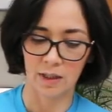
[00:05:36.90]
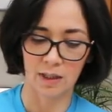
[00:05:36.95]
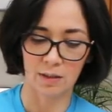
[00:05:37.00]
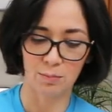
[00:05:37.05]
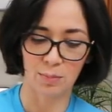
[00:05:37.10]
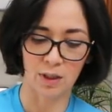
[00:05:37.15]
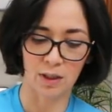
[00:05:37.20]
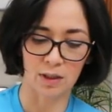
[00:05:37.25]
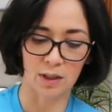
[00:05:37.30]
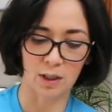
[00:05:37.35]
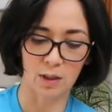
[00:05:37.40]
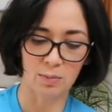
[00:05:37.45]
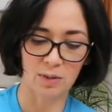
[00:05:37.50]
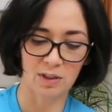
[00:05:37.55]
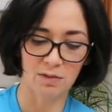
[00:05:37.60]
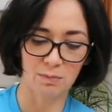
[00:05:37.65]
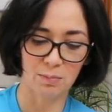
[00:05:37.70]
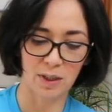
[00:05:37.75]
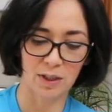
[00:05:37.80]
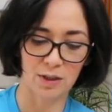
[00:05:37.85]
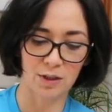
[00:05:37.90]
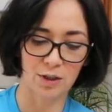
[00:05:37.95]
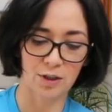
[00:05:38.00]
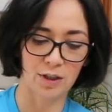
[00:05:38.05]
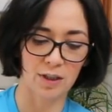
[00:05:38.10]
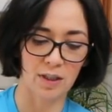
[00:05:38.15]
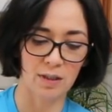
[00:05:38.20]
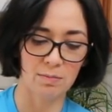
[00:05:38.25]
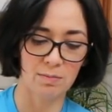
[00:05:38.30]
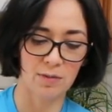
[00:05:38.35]
Then put a little bit of
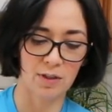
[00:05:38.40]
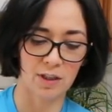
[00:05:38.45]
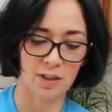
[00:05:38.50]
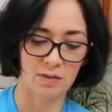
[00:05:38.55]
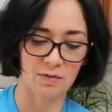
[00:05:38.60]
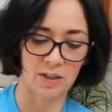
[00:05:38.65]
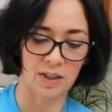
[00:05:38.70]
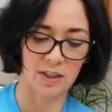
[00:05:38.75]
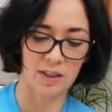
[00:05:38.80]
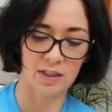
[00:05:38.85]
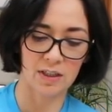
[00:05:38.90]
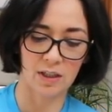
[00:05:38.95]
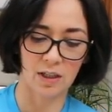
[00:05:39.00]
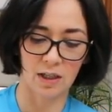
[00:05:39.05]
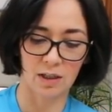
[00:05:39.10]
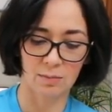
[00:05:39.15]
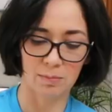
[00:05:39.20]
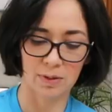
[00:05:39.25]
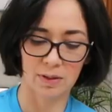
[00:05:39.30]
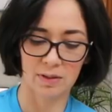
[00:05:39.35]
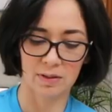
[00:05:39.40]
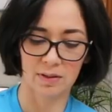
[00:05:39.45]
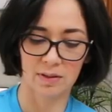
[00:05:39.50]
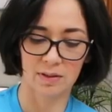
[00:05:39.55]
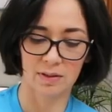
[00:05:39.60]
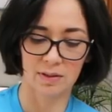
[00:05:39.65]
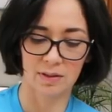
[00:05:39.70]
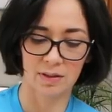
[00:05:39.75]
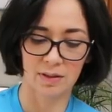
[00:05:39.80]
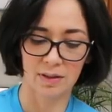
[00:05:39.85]
buttercream on the very top,
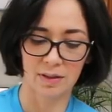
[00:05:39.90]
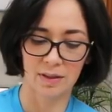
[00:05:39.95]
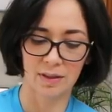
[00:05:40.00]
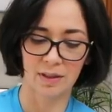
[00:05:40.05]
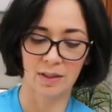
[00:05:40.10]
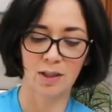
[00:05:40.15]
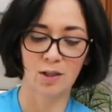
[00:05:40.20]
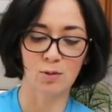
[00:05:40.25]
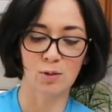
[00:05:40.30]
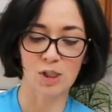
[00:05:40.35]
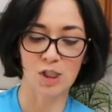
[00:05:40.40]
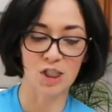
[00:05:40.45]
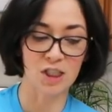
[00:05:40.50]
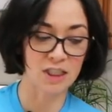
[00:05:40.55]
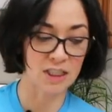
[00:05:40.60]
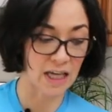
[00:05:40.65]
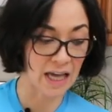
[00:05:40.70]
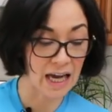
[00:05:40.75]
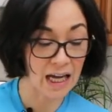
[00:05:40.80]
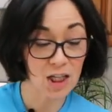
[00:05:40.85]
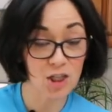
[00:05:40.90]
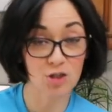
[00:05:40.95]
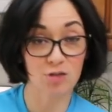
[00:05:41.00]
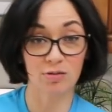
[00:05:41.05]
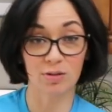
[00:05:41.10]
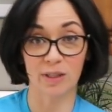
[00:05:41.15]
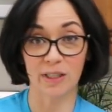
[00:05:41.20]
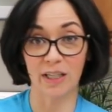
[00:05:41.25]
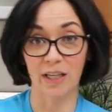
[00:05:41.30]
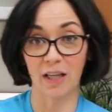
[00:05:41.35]
which is
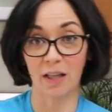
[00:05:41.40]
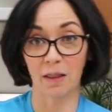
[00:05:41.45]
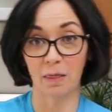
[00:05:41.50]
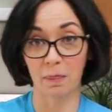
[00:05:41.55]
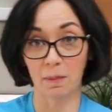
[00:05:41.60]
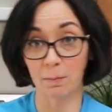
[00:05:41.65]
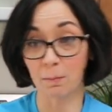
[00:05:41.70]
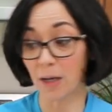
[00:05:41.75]
actually the